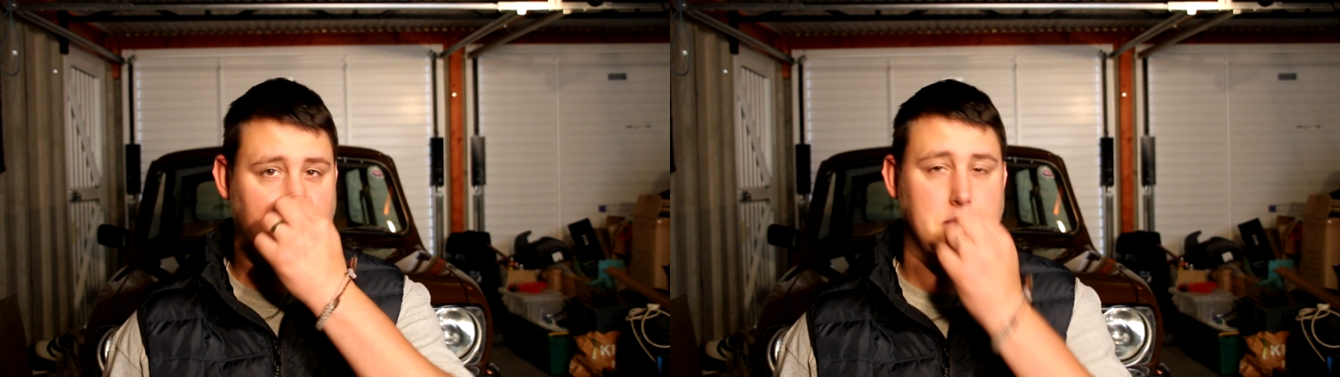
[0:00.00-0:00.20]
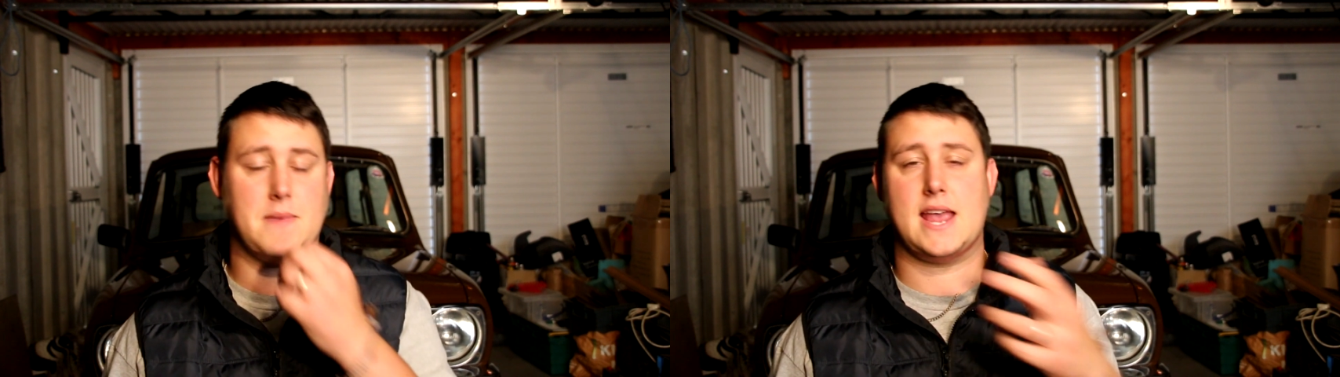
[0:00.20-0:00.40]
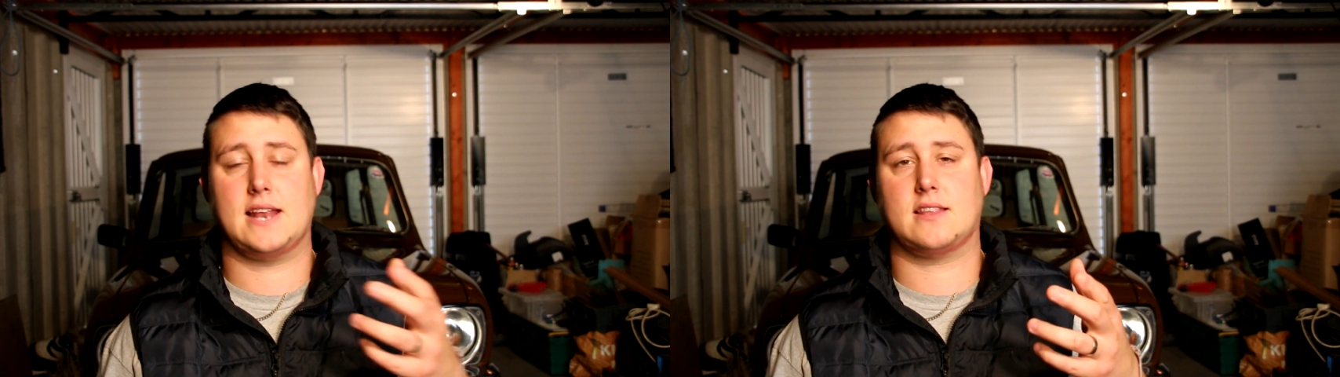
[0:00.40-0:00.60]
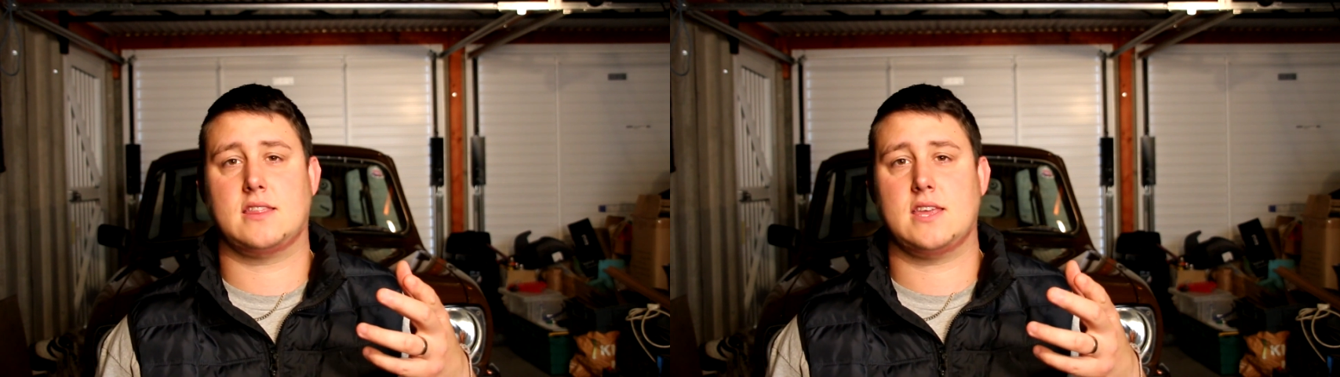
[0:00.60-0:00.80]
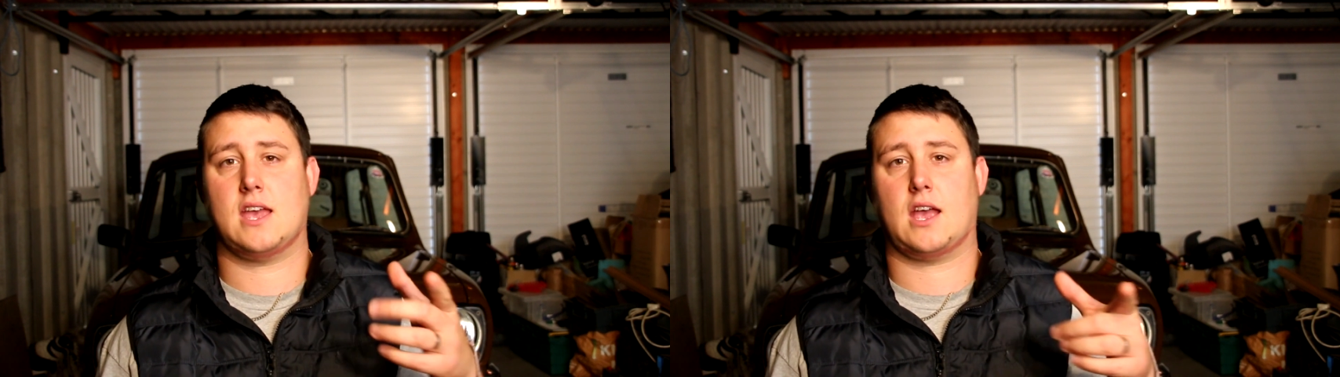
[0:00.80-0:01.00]
made
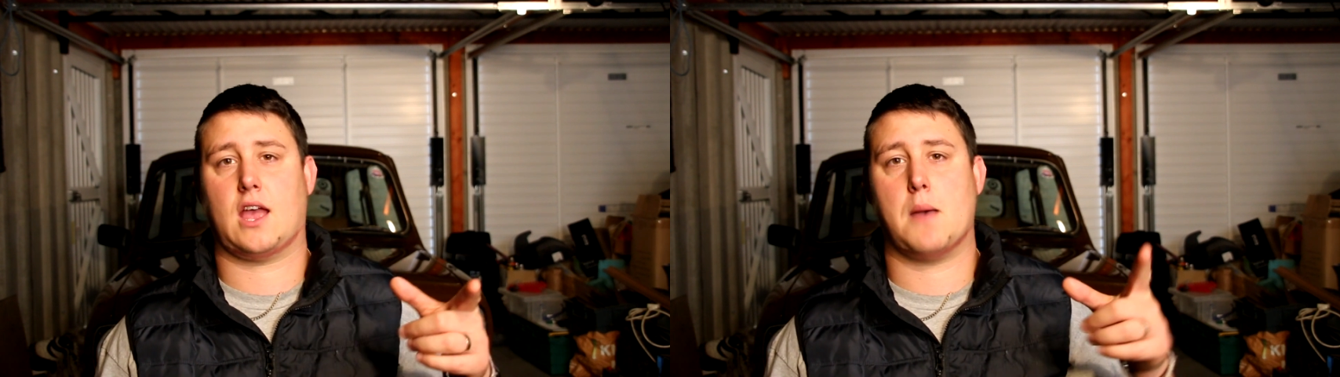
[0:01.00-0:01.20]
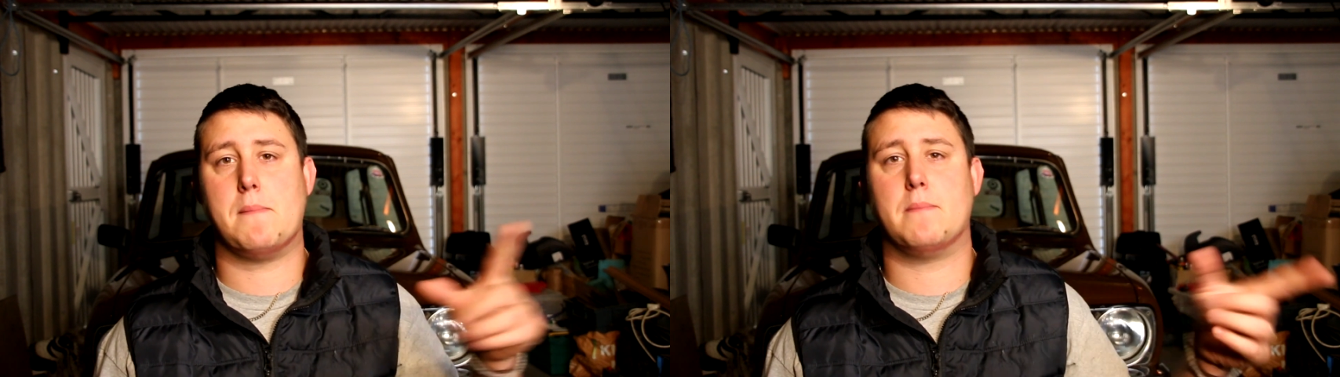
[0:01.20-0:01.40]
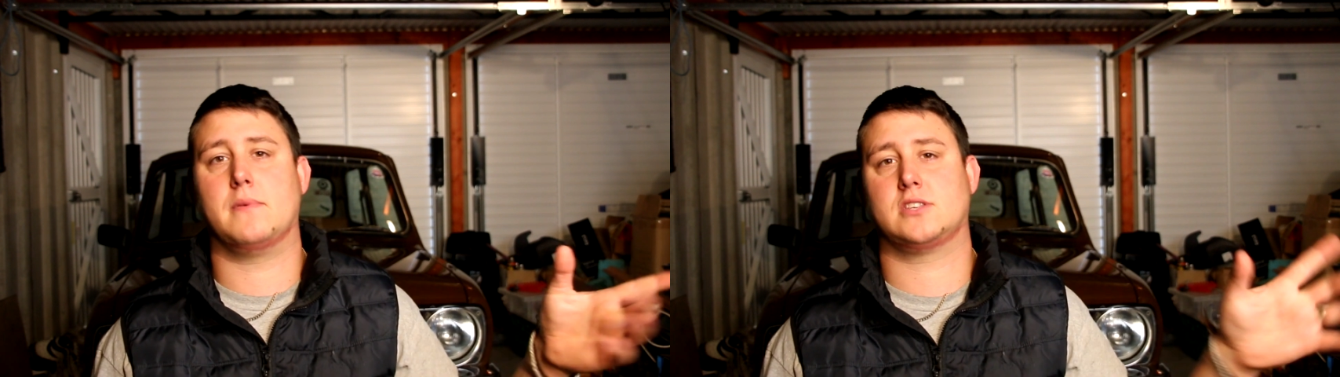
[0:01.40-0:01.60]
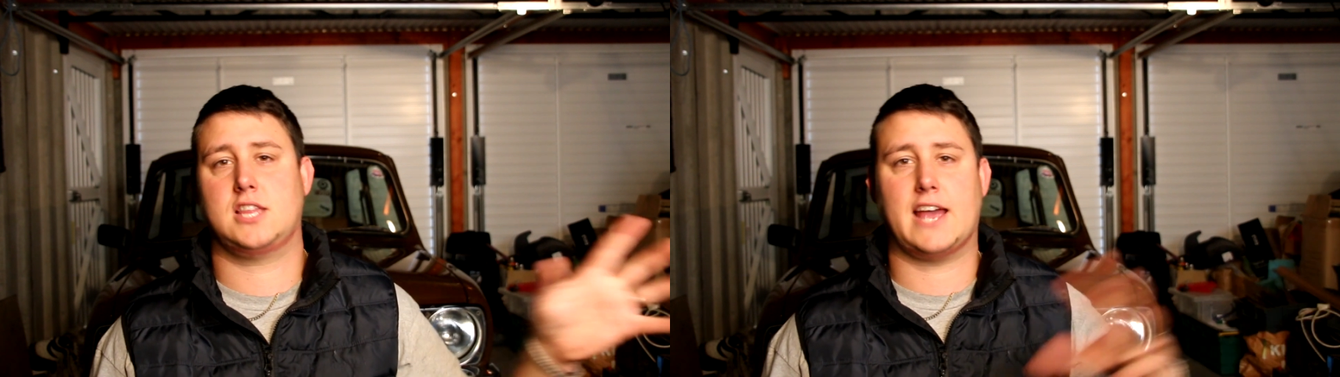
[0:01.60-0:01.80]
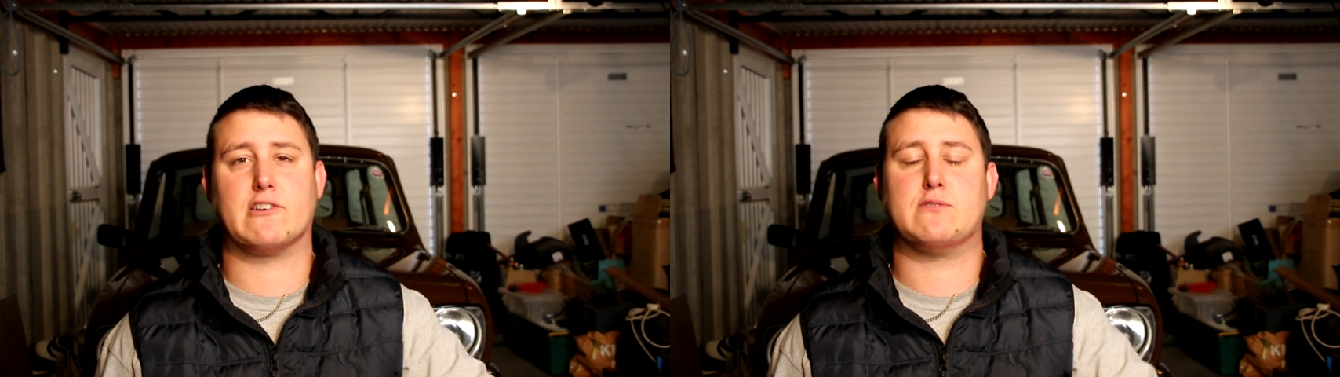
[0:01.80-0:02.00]
the amendment to
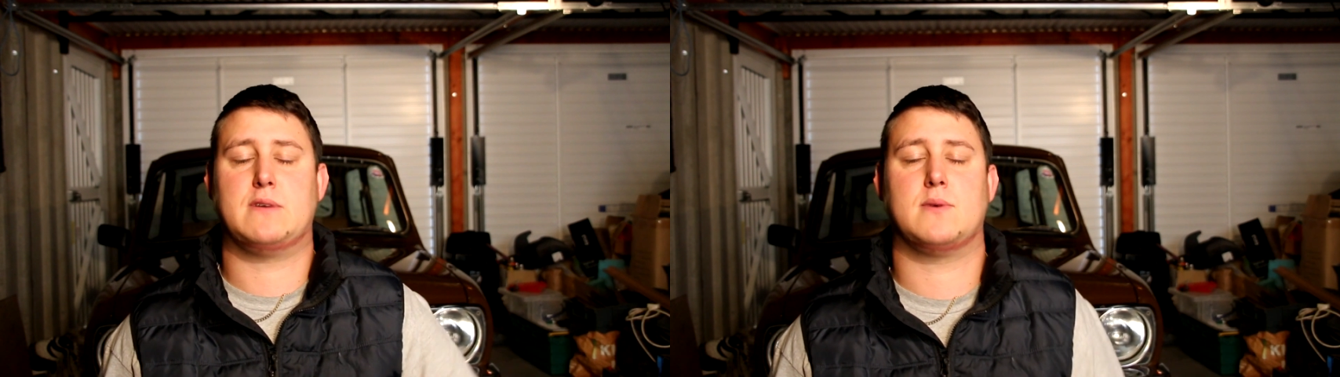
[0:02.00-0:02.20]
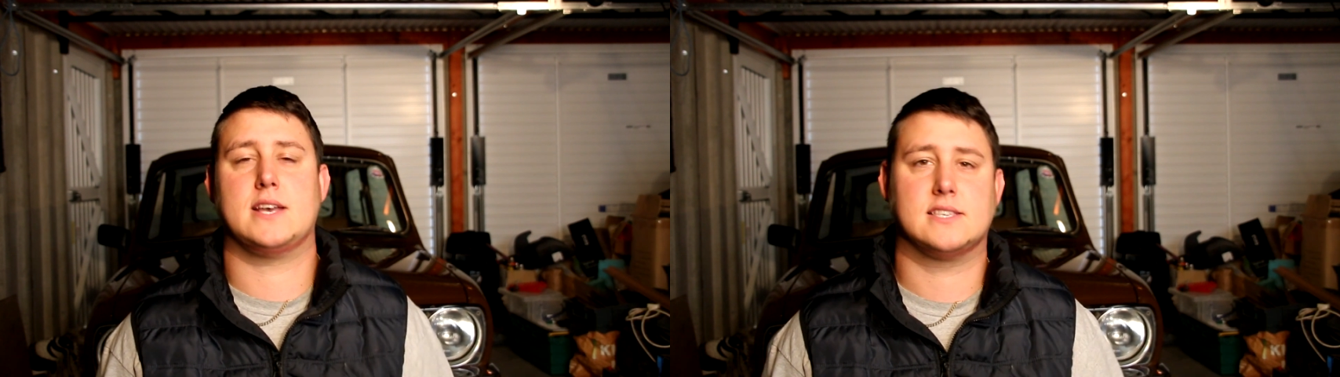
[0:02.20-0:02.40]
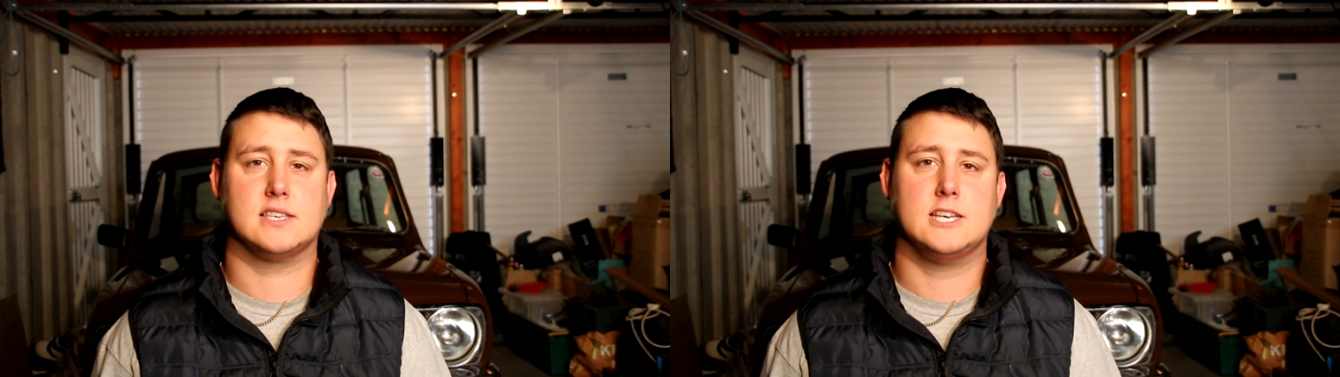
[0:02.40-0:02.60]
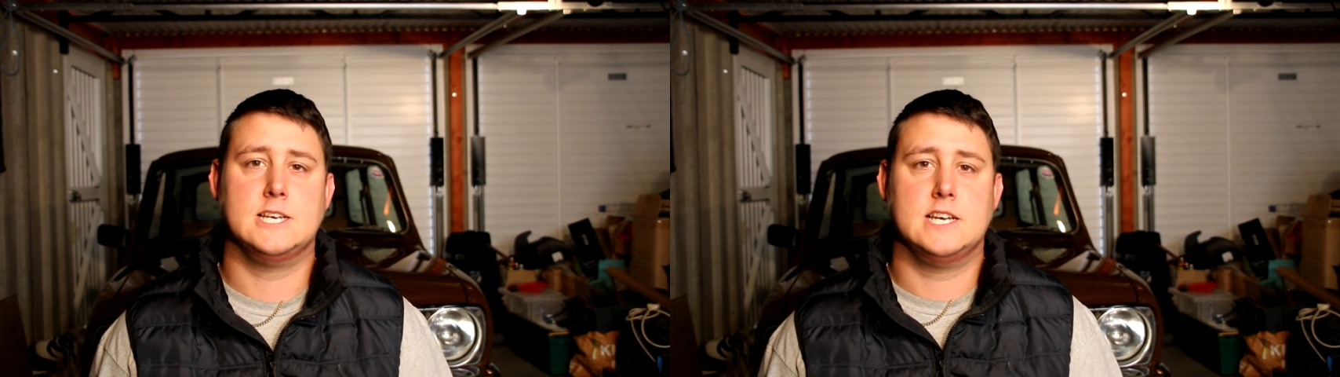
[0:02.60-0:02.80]
the error of my ways.